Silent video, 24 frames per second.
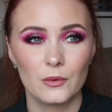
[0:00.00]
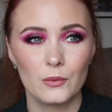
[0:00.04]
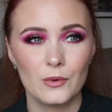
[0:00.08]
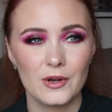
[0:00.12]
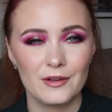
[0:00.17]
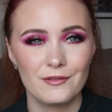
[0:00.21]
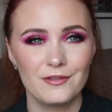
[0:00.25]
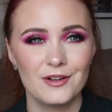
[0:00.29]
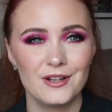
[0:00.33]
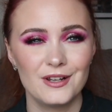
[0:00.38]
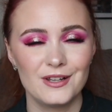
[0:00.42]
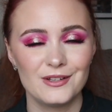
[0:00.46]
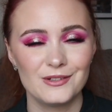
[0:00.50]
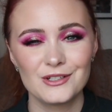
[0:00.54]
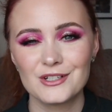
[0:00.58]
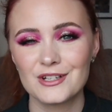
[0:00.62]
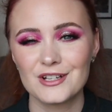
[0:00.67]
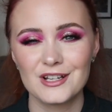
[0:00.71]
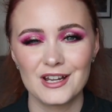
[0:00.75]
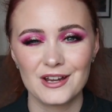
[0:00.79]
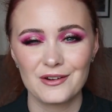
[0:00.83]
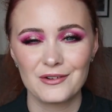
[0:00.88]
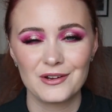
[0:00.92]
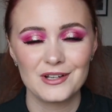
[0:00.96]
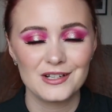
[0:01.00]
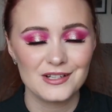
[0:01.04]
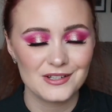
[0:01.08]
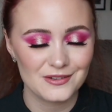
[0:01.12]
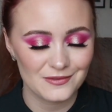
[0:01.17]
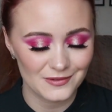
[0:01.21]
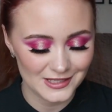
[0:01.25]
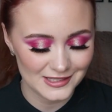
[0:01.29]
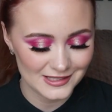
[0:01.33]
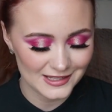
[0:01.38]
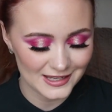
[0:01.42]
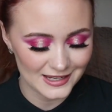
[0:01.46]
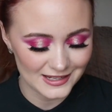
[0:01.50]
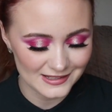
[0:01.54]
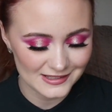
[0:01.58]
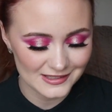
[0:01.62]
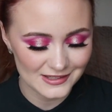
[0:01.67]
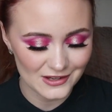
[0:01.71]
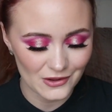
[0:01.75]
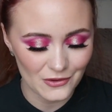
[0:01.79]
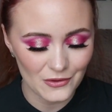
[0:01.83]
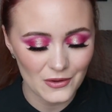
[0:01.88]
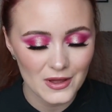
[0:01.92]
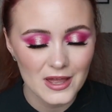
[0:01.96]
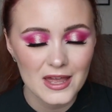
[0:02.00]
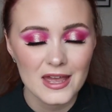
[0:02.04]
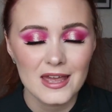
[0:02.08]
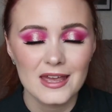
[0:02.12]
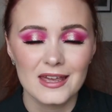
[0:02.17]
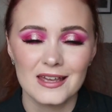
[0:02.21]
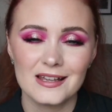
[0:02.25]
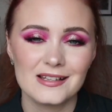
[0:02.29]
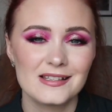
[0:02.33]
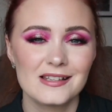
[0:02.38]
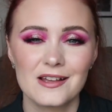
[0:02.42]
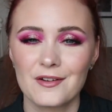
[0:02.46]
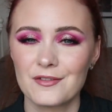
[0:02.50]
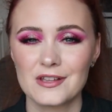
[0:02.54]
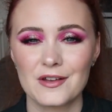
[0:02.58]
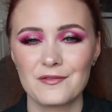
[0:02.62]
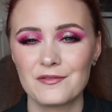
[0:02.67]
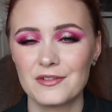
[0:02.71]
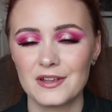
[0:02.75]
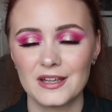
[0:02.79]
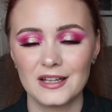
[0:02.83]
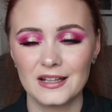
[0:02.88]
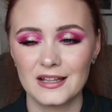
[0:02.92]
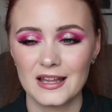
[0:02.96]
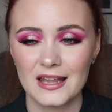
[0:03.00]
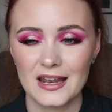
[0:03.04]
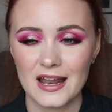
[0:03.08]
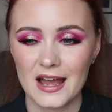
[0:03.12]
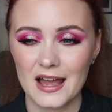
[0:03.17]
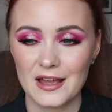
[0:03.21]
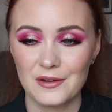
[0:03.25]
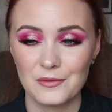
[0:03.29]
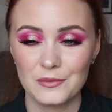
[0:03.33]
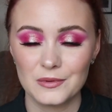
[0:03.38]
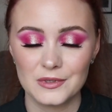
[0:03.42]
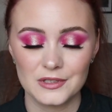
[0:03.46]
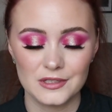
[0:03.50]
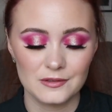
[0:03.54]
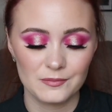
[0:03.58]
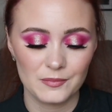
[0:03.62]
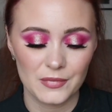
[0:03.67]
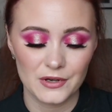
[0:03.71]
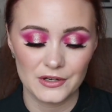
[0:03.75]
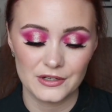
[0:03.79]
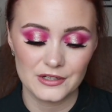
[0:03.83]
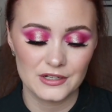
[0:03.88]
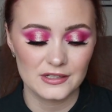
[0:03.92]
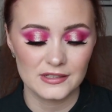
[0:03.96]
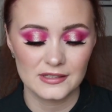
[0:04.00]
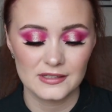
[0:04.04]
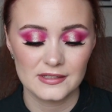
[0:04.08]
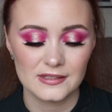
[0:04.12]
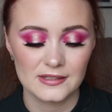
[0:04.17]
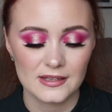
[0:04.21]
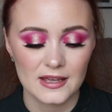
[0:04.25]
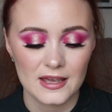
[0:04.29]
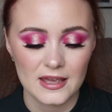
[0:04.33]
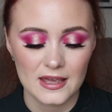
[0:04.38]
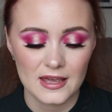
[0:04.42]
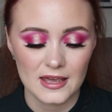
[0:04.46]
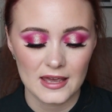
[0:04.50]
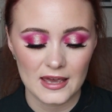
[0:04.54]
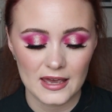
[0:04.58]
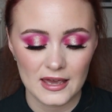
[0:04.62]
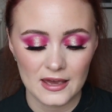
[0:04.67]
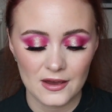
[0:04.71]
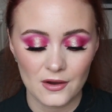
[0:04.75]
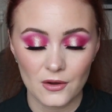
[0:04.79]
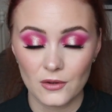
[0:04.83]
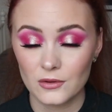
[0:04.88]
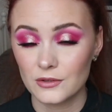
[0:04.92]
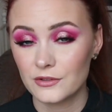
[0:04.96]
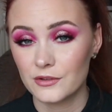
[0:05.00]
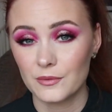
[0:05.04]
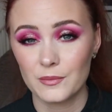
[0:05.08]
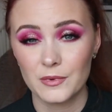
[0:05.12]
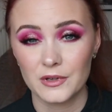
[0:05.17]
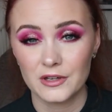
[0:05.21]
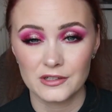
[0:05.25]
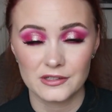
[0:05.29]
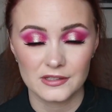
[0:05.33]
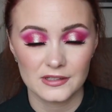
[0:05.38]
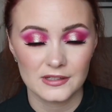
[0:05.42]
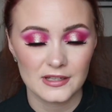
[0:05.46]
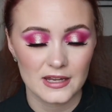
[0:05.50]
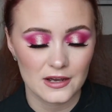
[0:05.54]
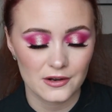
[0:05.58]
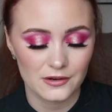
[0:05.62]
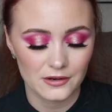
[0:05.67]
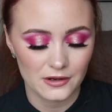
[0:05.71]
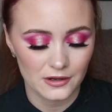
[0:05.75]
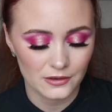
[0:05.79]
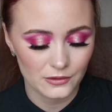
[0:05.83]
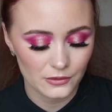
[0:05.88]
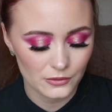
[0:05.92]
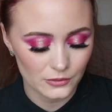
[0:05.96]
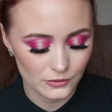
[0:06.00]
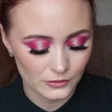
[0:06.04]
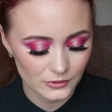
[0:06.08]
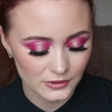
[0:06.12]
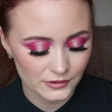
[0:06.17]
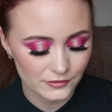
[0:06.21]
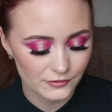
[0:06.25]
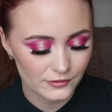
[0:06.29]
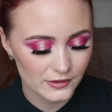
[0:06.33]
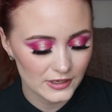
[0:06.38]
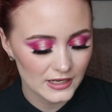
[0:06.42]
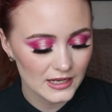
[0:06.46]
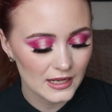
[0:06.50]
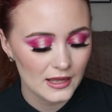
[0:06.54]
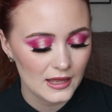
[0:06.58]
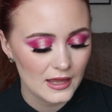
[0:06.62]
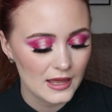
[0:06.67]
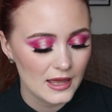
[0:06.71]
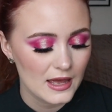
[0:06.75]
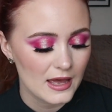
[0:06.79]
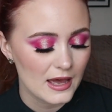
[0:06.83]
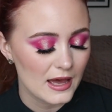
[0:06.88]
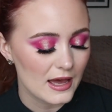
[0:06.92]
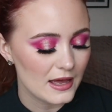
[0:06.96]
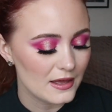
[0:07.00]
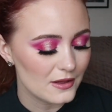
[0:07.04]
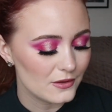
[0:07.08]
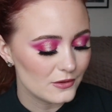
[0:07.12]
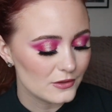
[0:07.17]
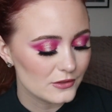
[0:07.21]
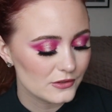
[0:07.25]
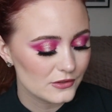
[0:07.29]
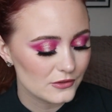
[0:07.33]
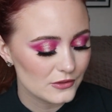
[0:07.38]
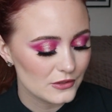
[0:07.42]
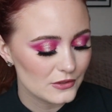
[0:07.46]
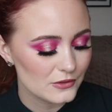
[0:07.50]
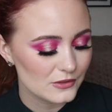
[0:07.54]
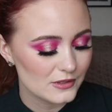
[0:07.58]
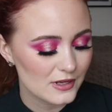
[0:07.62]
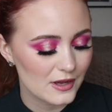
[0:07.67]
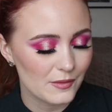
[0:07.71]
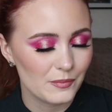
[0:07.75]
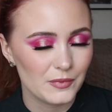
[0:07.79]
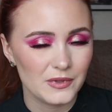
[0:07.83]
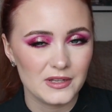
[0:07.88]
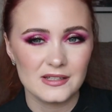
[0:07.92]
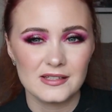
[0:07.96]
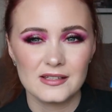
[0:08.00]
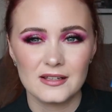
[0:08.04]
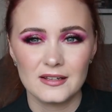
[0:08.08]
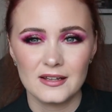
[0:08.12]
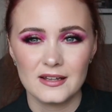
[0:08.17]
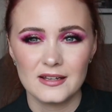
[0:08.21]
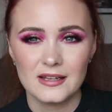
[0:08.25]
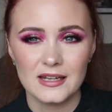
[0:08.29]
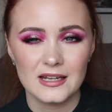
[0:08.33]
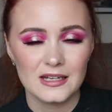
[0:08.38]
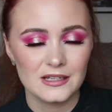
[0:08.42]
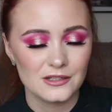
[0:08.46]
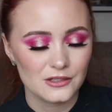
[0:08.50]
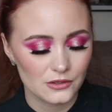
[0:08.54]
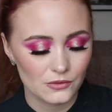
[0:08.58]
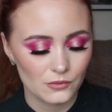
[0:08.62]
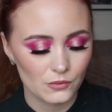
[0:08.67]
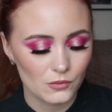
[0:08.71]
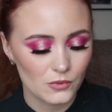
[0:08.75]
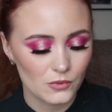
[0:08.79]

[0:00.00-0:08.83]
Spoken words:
revolutionary to my skin, so it's not something that I would purchase, also because they are not cruelty free. I also used up this Laneige